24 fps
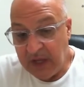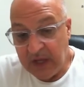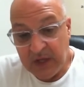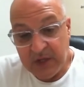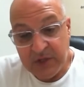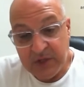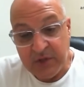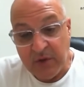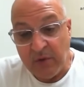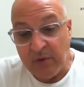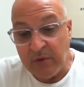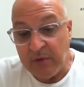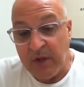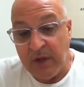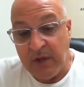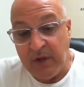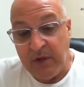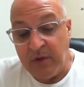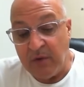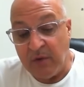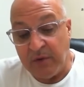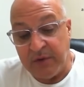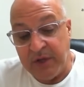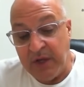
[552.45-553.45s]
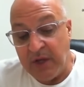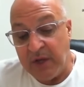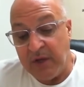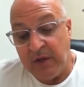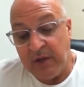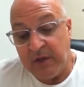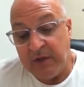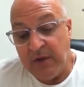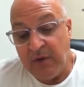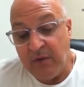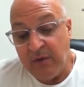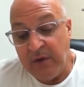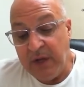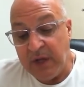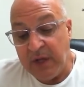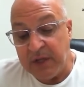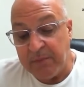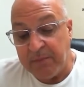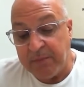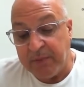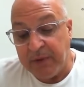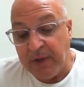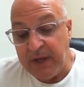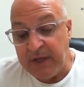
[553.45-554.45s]
So, you know, the only other
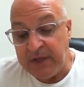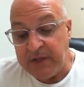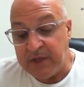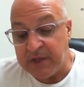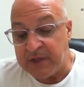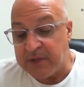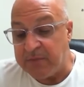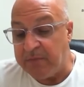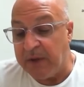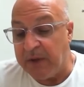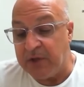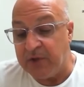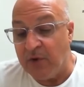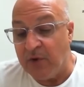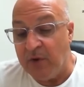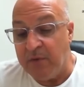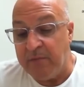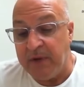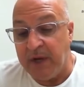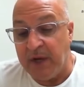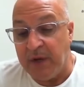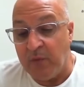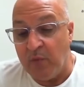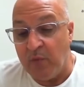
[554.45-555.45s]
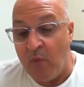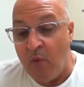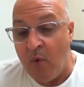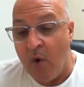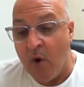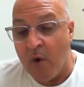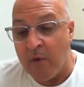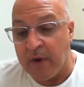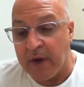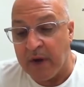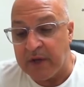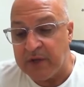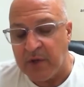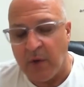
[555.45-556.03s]
place is McDermott and Warwick.